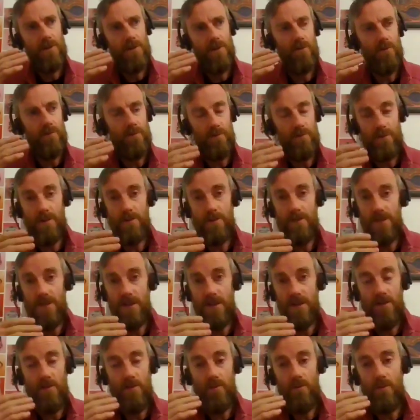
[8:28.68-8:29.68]
though,
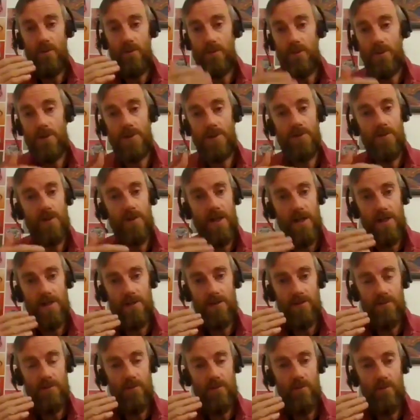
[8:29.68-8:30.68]
say one person who
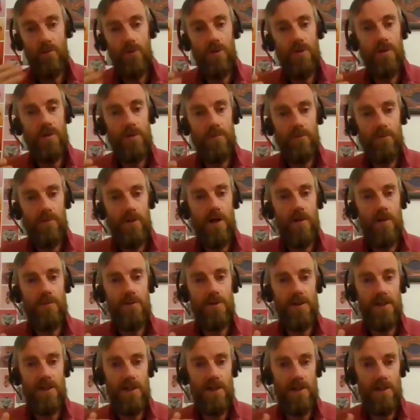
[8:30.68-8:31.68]
has one
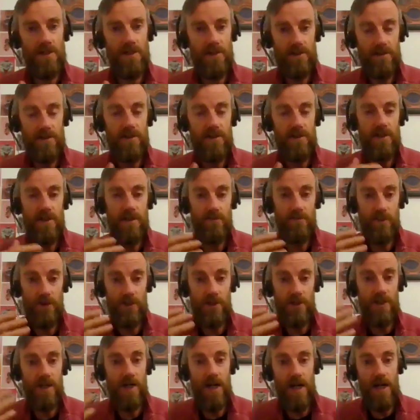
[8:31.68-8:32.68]
property and the
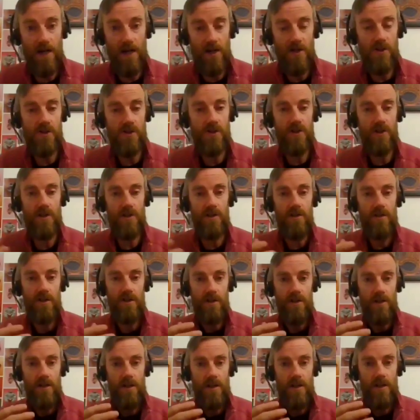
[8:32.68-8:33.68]
much larger
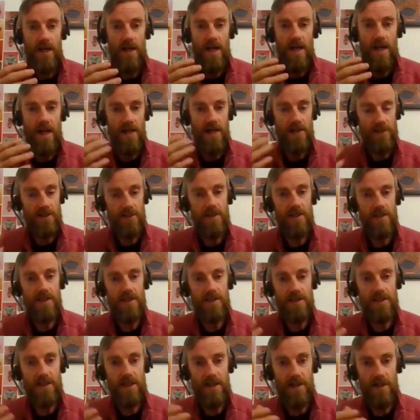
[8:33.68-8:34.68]

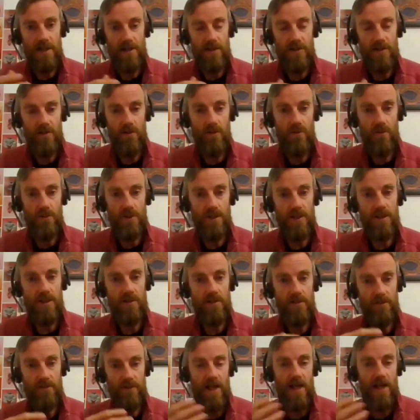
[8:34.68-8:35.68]
entities that are
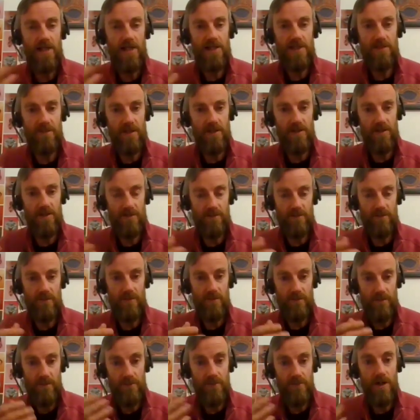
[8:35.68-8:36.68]
owning vast amount of
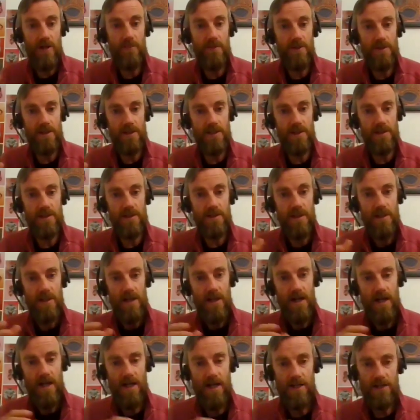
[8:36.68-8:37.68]
properties,
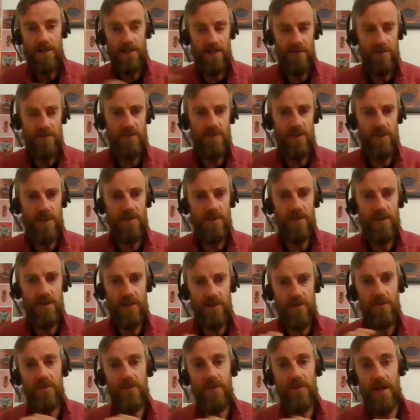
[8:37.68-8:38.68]
and there seems to be even an
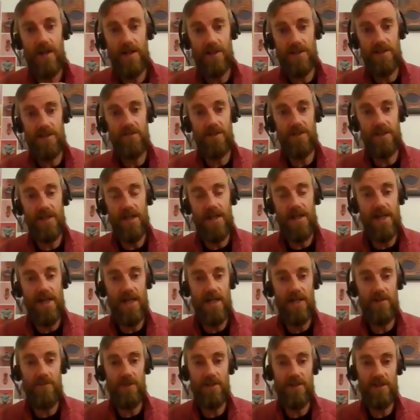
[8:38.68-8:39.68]
unfairness even in that
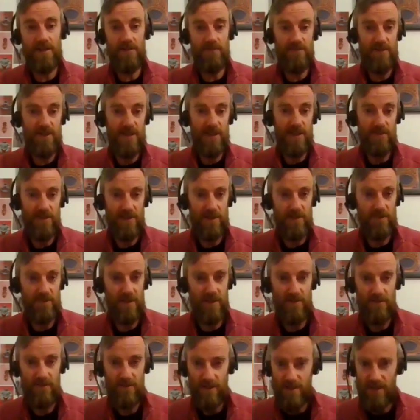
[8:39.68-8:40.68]
element that seems to
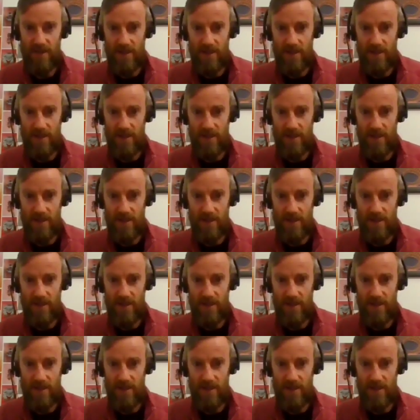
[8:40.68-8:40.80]
be